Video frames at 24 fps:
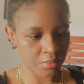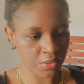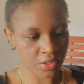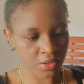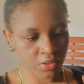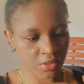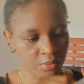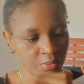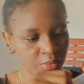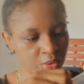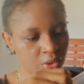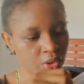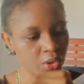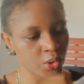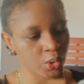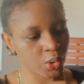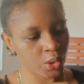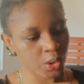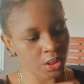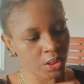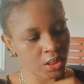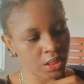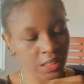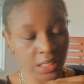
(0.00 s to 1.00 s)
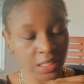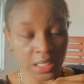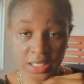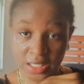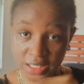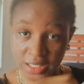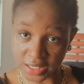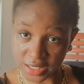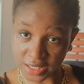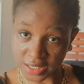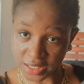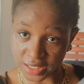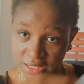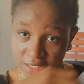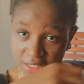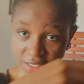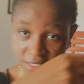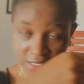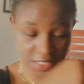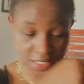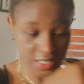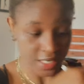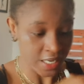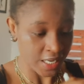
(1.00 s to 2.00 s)
some
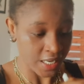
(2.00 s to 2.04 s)
goodies.